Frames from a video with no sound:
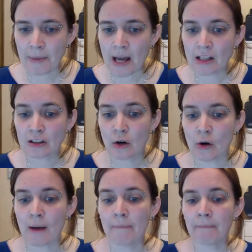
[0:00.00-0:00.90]
So
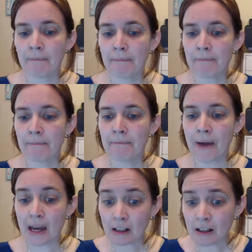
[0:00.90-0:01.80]
a
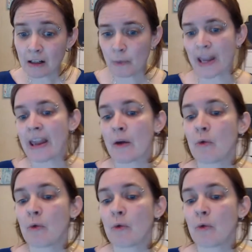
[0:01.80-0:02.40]
better way